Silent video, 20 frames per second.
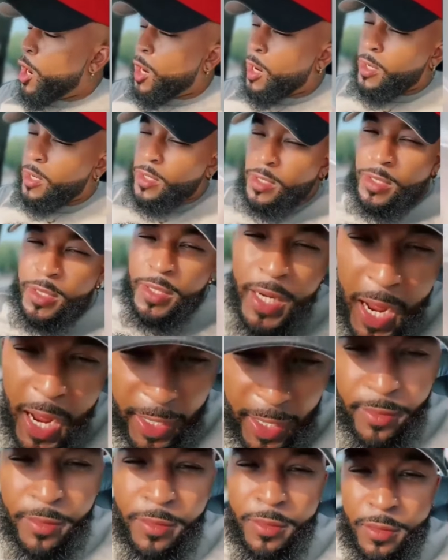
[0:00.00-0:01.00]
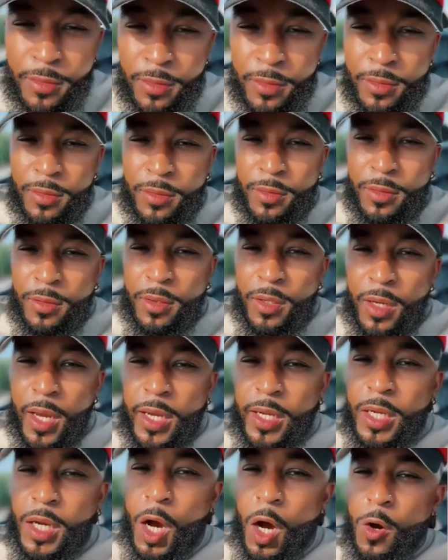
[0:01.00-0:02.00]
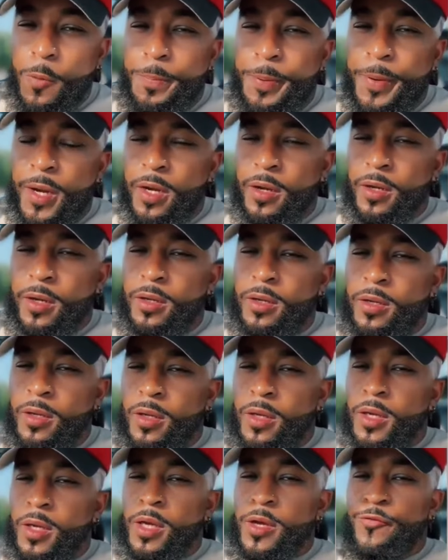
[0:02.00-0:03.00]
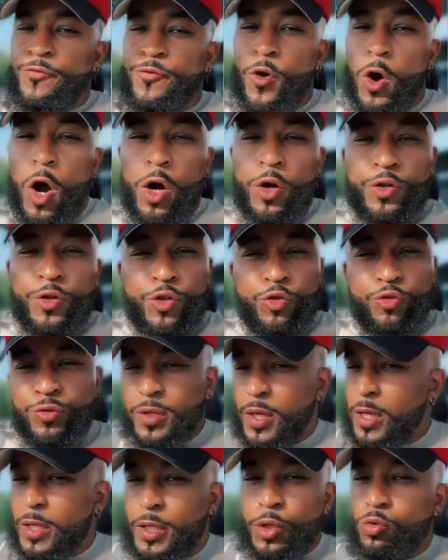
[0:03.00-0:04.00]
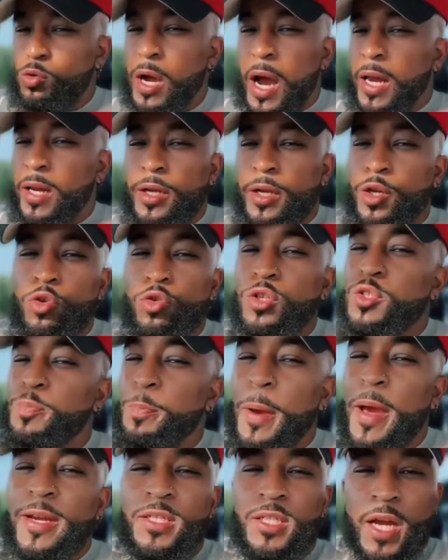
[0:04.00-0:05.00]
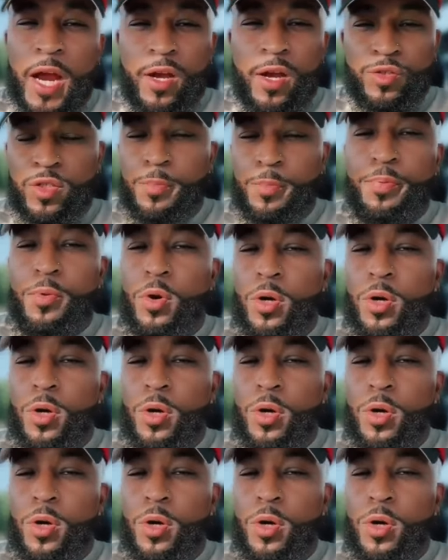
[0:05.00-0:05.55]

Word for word: not a co-parent if all you think you got to do is pay child support.